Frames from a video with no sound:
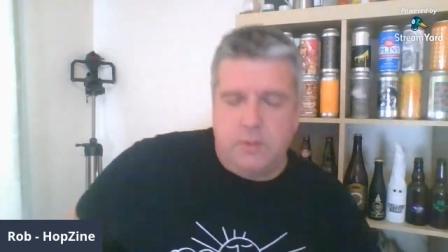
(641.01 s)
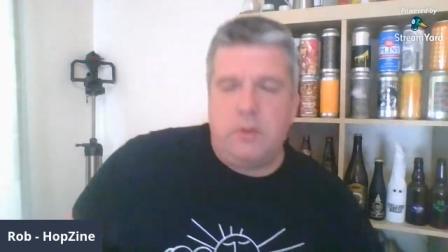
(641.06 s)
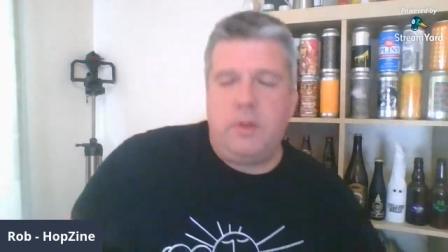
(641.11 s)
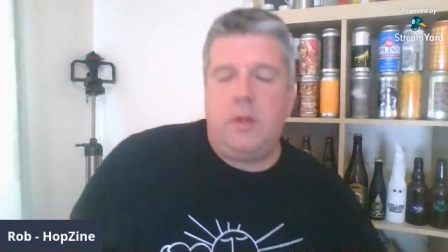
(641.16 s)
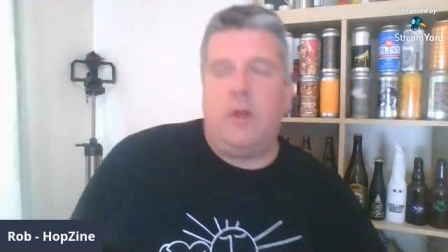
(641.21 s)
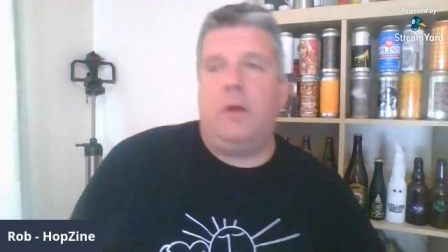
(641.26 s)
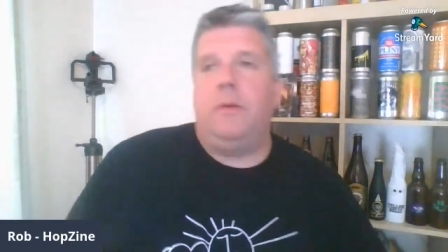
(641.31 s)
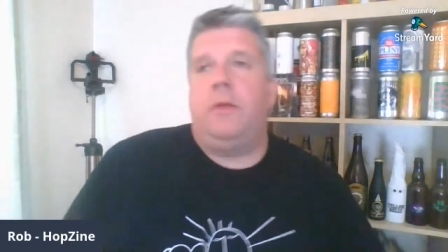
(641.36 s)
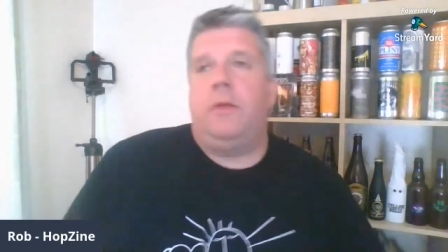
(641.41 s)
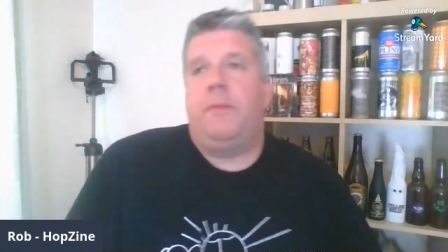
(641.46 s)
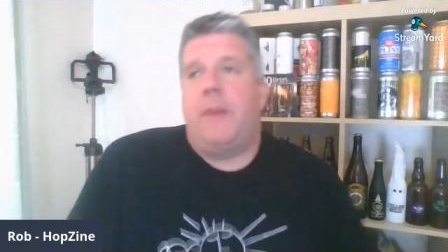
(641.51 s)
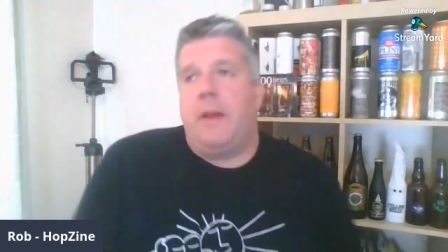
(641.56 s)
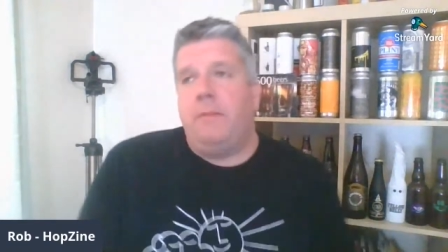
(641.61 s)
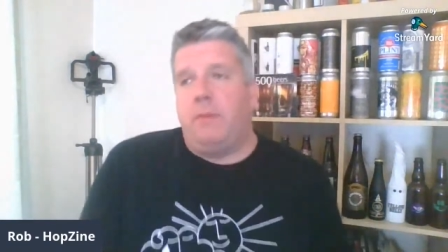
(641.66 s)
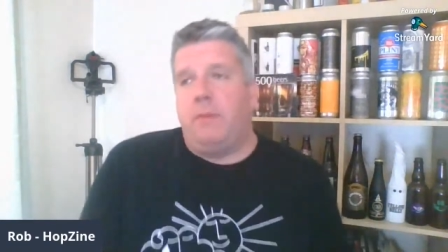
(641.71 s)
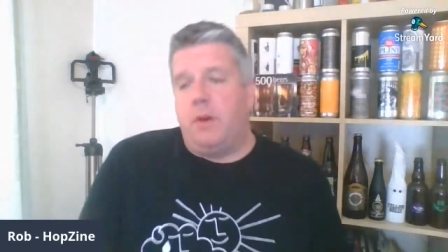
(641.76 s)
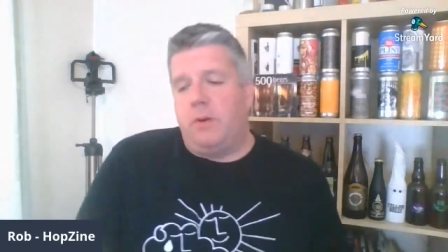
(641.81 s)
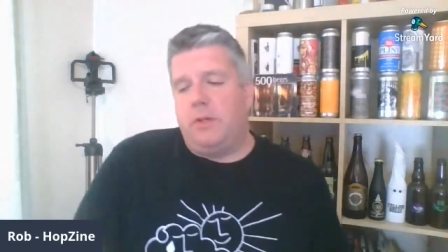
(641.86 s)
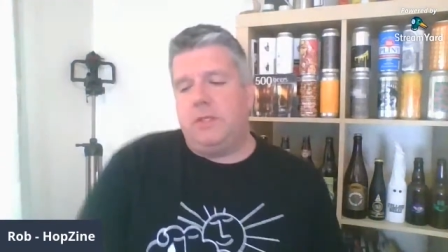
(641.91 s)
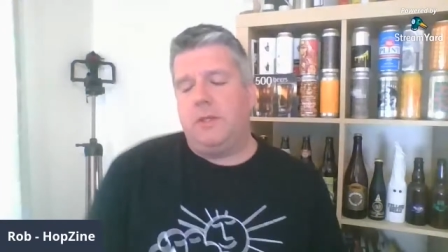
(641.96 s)
two of the
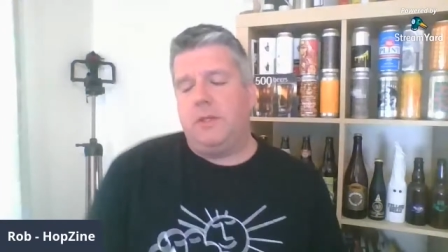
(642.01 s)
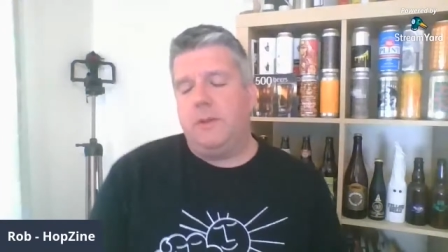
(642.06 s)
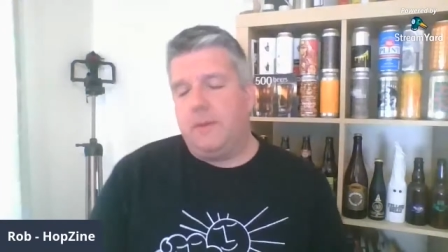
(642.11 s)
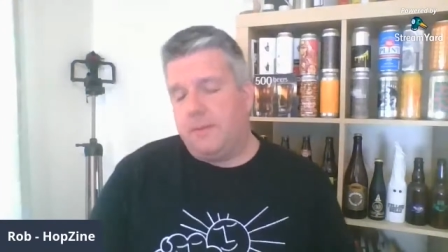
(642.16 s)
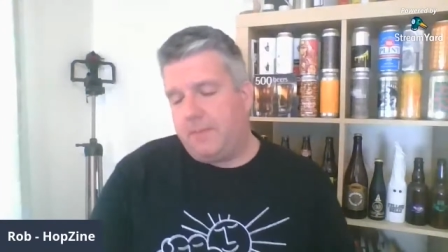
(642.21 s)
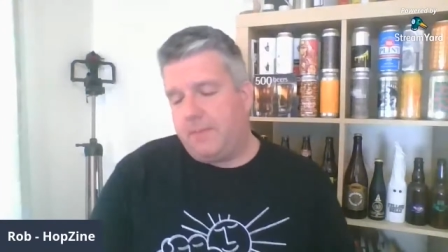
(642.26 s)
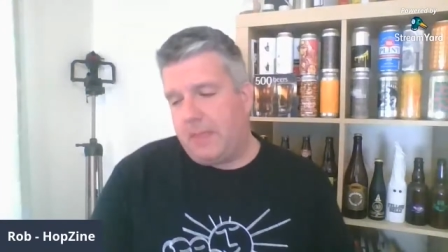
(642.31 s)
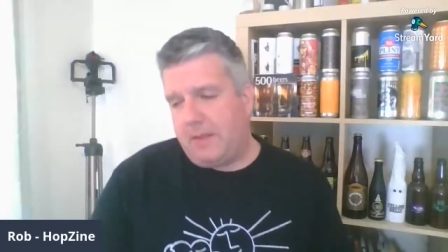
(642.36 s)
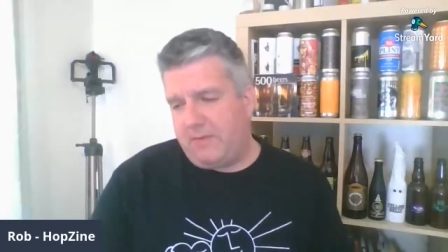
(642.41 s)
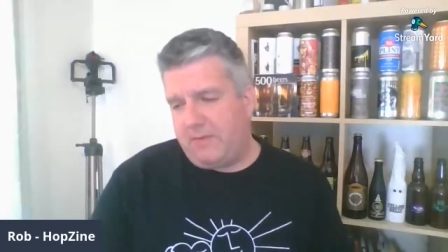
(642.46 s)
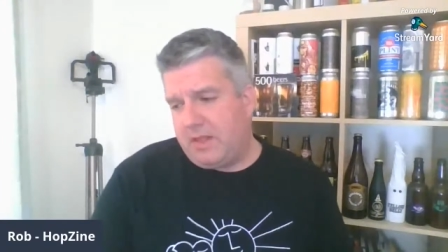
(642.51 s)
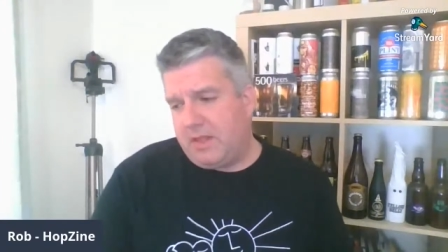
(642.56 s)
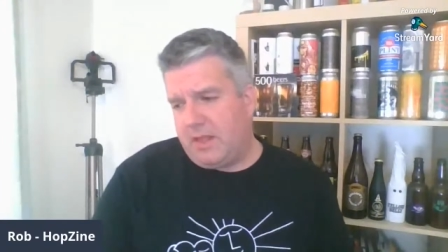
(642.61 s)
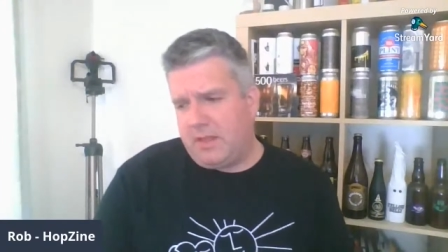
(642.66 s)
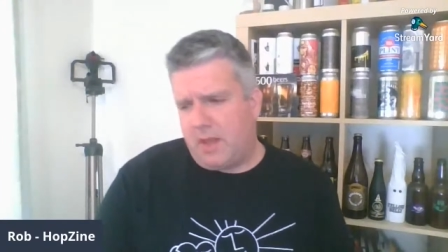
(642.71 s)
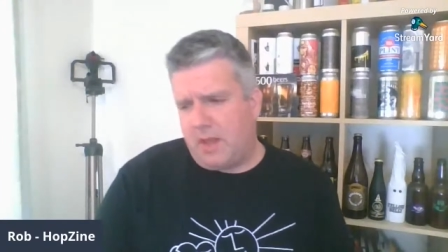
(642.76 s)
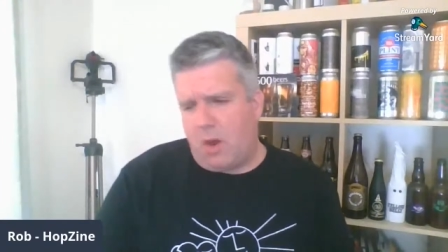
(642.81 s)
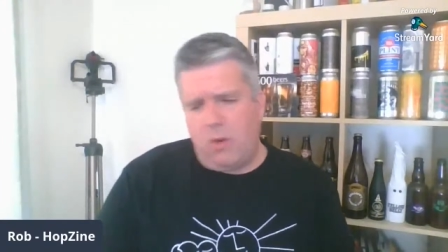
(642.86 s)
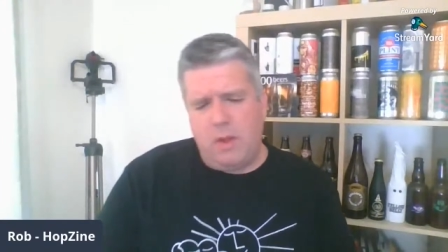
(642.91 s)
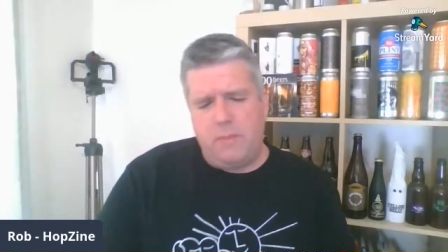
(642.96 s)
main brewers. I think
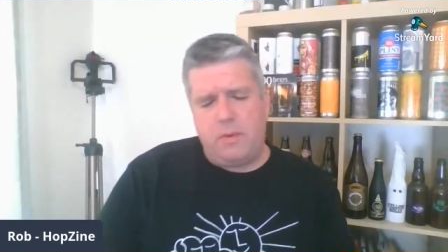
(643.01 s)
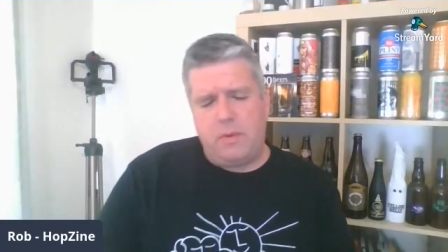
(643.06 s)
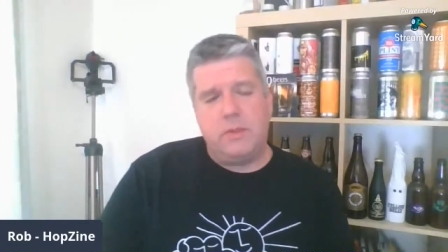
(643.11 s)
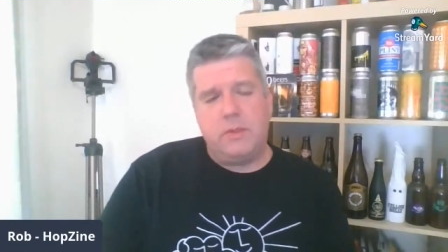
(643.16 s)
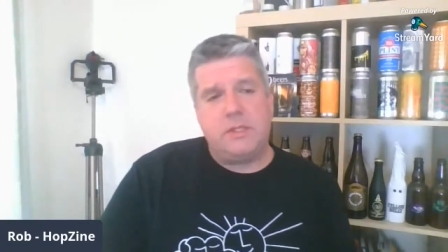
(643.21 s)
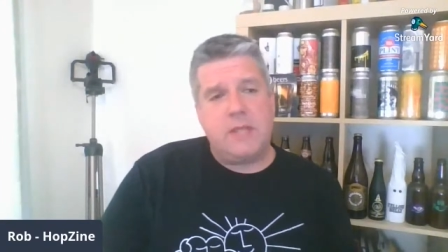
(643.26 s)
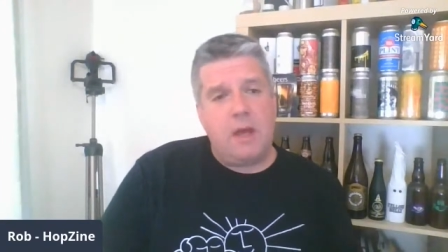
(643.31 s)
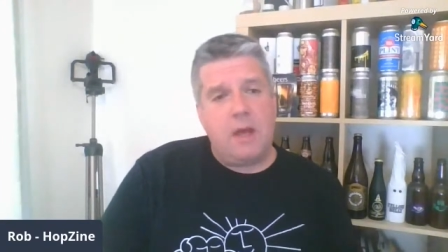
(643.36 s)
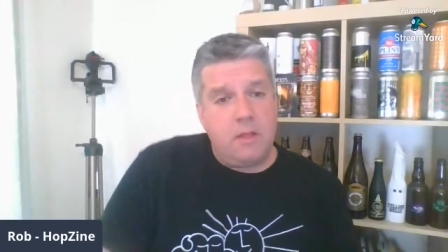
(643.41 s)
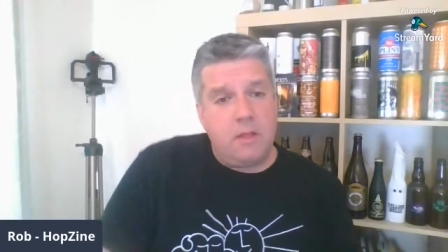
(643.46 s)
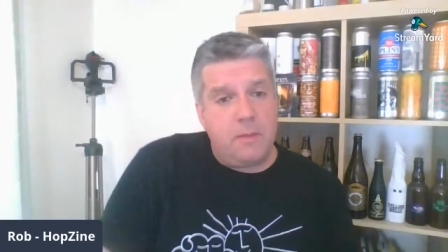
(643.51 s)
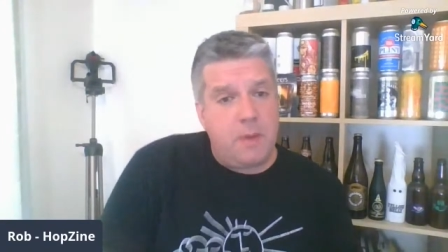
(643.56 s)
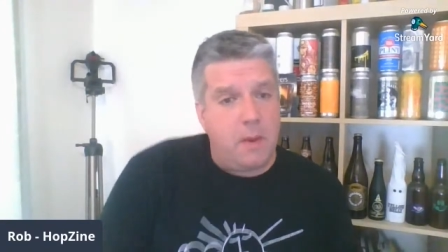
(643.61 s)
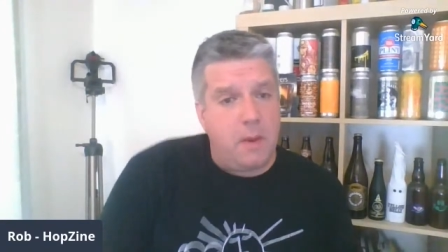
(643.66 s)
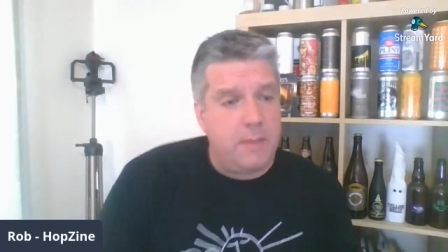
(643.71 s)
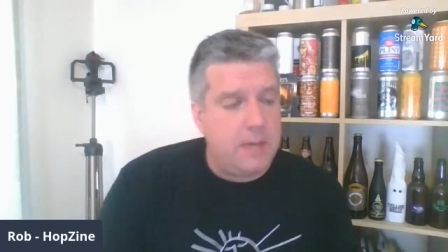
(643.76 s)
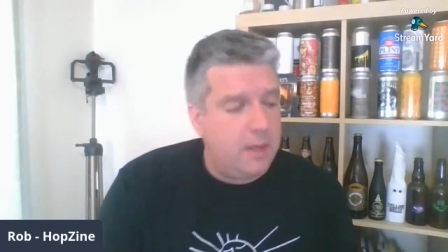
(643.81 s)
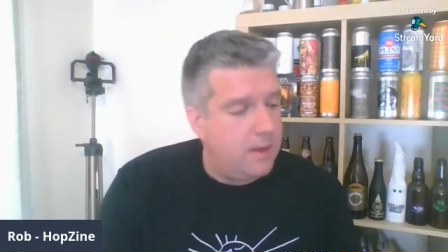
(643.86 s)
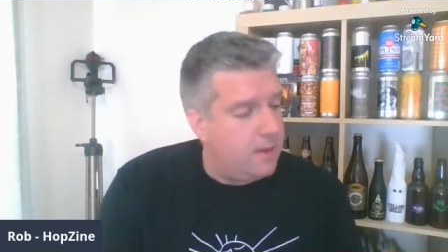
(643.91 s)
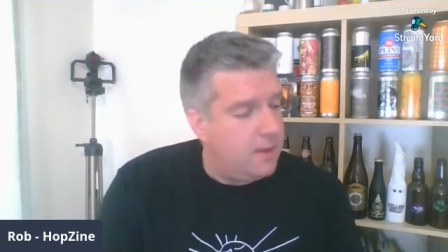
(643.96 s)
they're the only brewers there at the
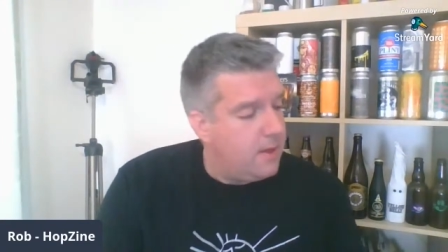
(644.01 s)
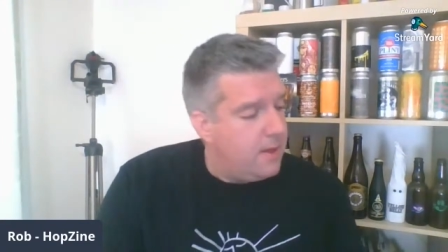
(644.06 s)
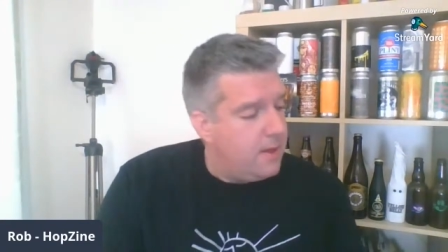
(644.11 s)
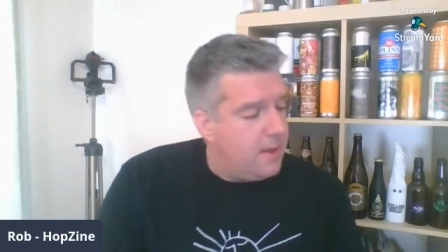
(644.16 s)
moment.